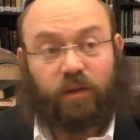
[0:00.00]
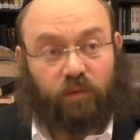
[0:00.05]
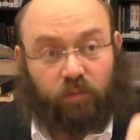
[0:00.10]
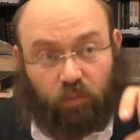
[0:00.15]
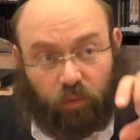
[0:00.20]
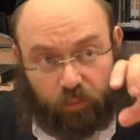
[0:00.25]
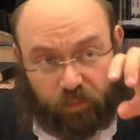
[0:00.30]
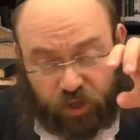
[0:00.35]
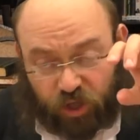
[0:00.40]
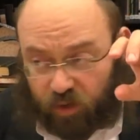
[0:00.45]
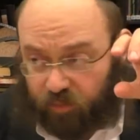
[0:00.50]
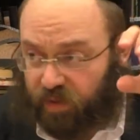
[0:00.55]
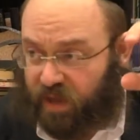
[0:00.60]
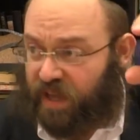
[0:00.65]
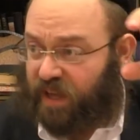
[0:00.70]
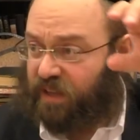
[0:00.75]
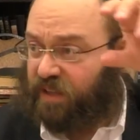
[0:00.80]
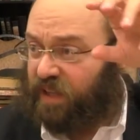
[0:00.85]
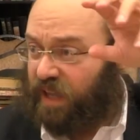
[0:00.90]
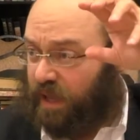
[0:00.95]
when are
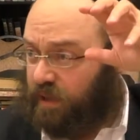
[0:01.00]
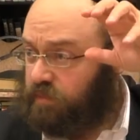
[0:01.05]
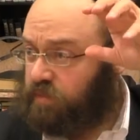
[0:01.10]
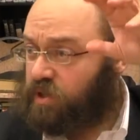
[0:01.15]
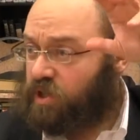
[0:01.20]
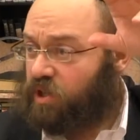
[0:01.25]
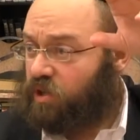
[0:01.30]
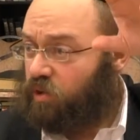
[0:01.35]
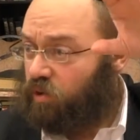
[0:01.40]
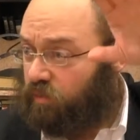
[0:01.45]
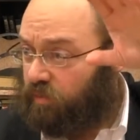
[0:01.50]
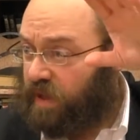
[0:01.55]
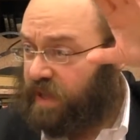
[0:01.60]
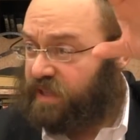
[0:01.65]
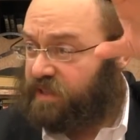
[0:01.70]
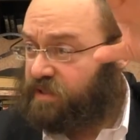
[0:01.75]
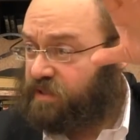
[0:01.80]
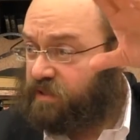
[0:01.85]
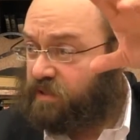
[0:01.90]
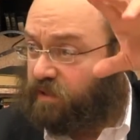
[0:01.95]
Meshabech, the Avishter who makes